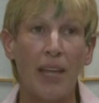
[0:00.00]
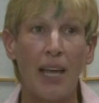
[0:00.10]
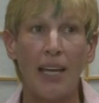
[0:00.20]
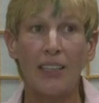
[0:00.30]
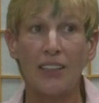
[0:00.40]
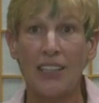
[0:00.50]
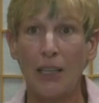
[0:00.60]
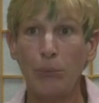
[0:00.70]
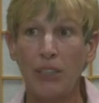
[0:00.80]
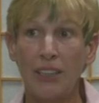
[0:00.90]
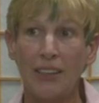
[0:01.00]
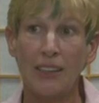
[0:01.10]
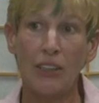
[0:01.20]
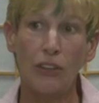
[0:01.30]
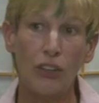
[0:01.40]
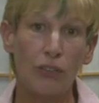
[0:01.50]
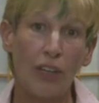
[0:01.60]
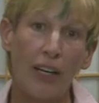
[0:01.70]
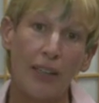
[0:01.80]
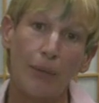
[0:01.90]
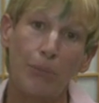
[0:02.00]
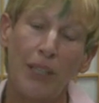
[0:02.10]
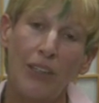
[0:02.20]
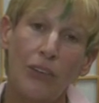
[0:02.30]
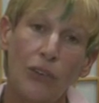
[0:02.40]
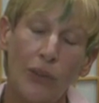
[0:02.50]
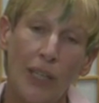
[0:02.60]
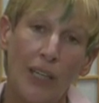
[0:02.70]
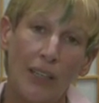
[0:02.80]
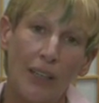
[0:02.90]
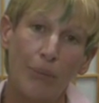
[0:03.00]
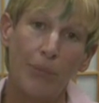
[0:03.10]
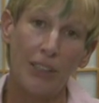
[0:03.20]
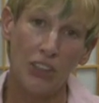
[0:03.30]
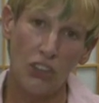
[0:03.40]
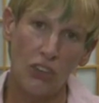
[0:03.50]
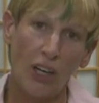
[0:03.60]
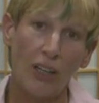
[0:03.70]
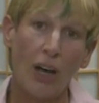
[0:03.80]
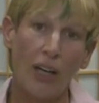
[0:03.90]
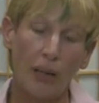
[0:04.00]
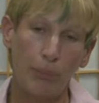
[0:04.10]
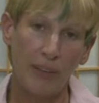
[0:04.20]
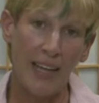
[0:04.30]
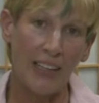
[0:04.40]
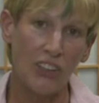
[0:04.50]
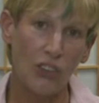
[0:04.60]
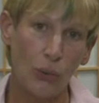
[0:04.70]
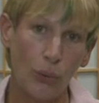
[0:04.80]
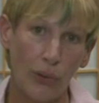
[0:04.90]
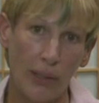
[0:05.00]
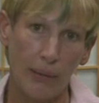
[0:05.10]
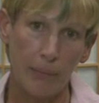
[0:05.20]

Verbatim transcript: And 10 minutes later, you've got a meal created because you got caught up in that story.